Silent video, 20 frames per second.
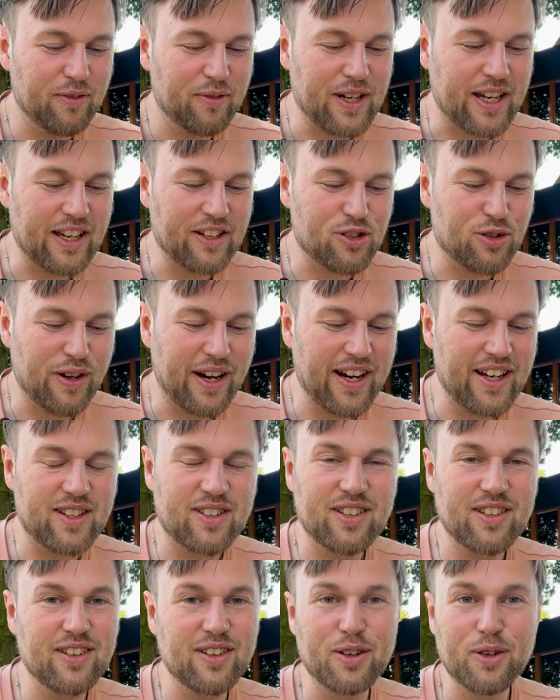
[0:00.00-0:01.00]
can try
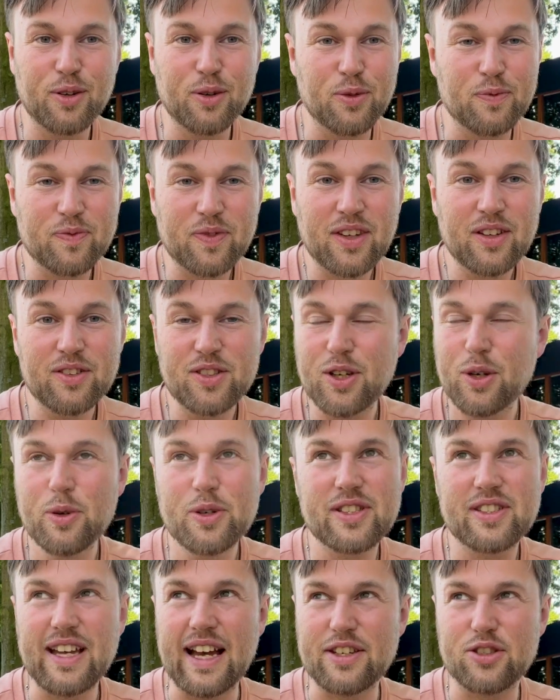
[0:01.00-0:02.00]
to
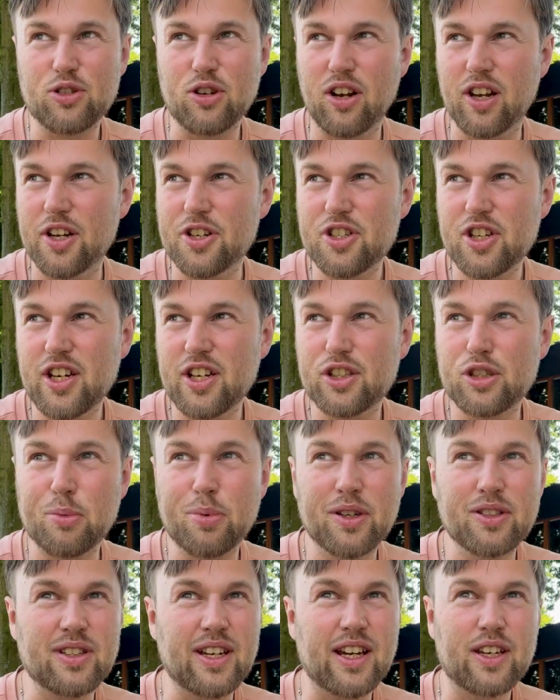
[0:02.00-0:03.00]
use astrology to
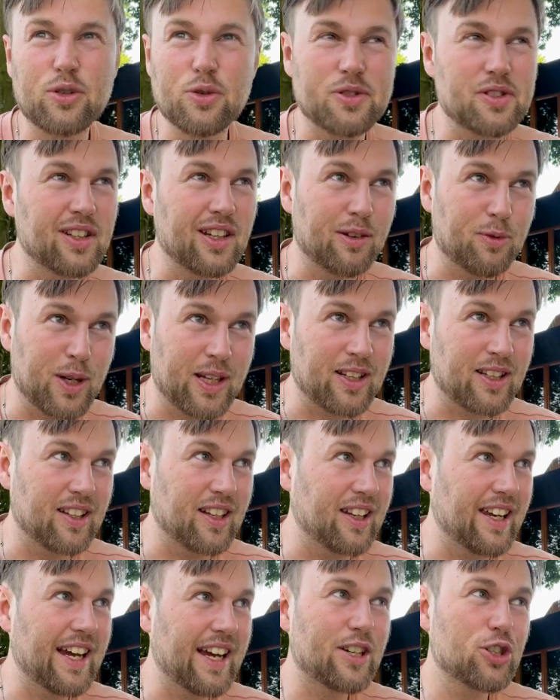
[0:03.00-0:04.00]
predict who's going to win an
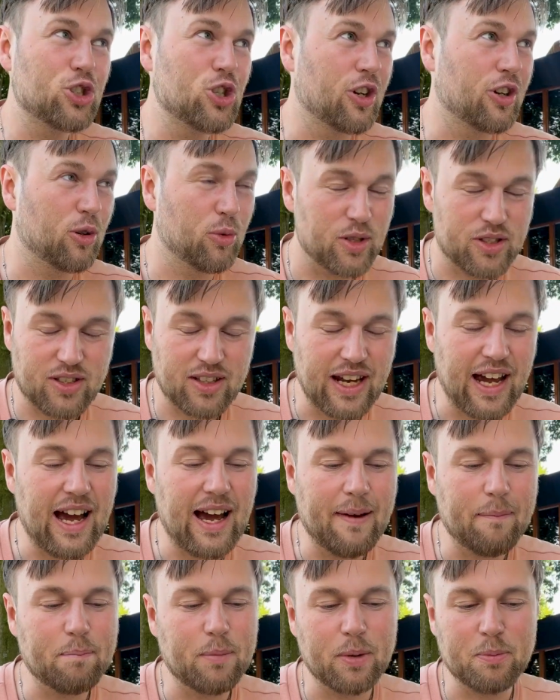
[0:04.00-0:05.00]
election or what's going to
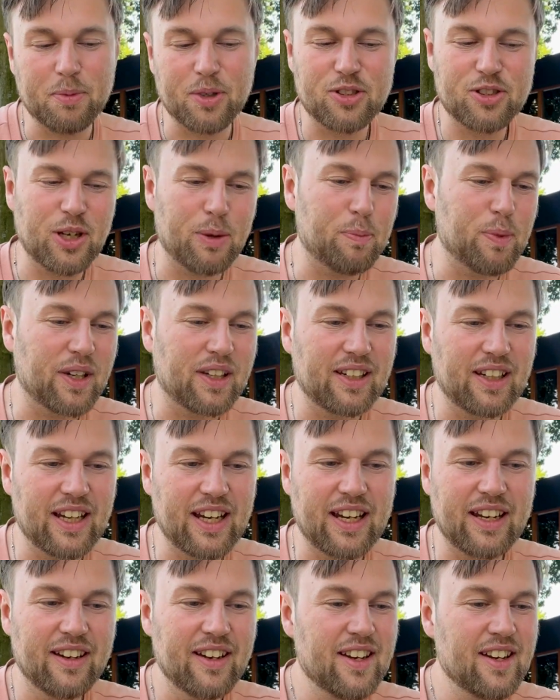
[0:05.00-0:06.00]
happen, but
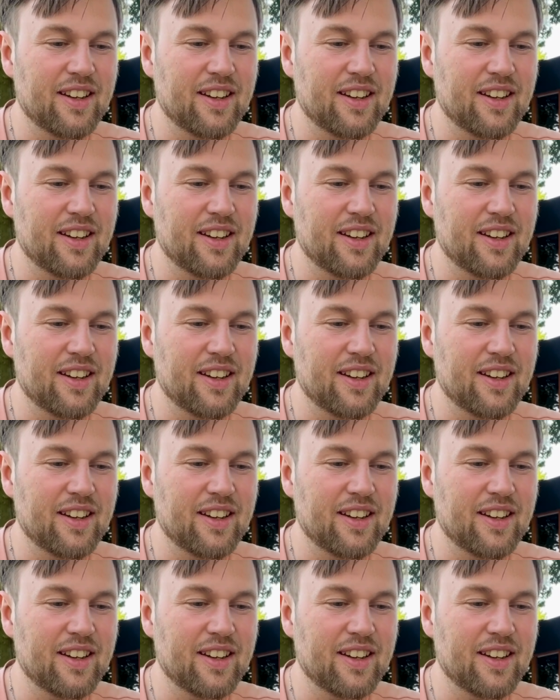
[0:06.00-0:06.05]
typically